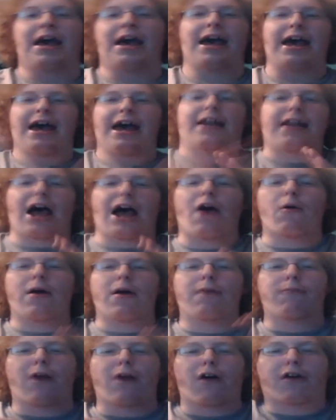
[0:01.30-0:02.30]
Hello
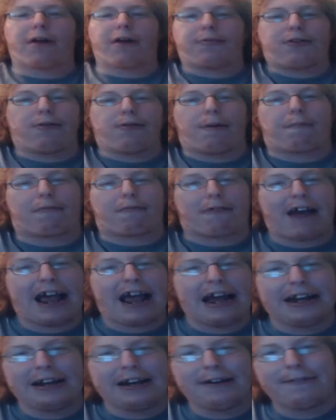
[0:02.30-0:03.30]
and welcome to a
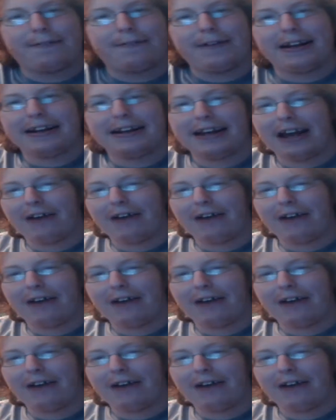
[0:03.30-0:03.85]
brand new video.